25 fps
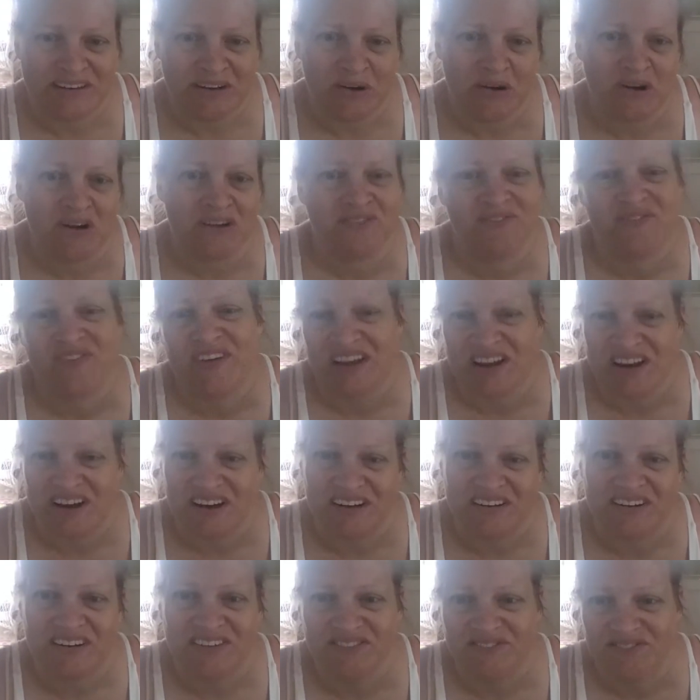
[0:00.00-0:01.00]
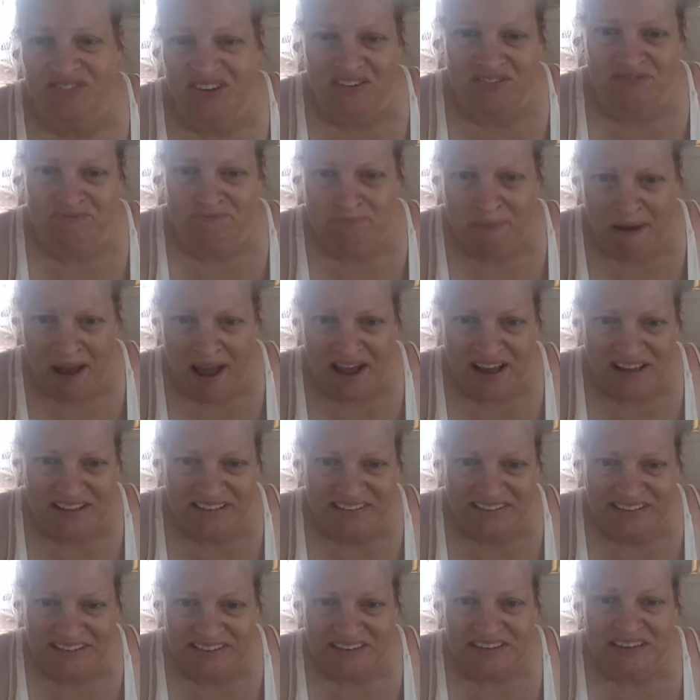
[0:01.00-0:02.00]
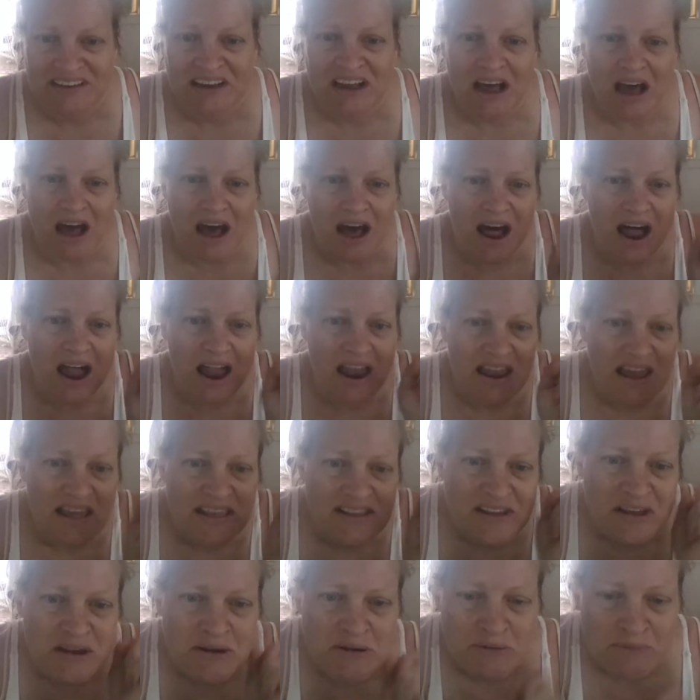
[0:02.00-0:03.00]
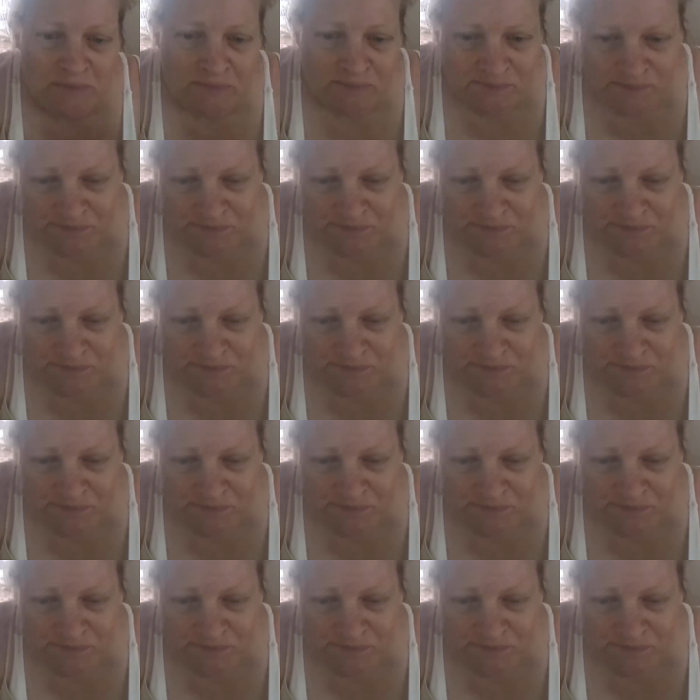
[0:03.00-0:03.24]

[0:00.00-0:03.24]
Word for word: or fear for pets. All on you.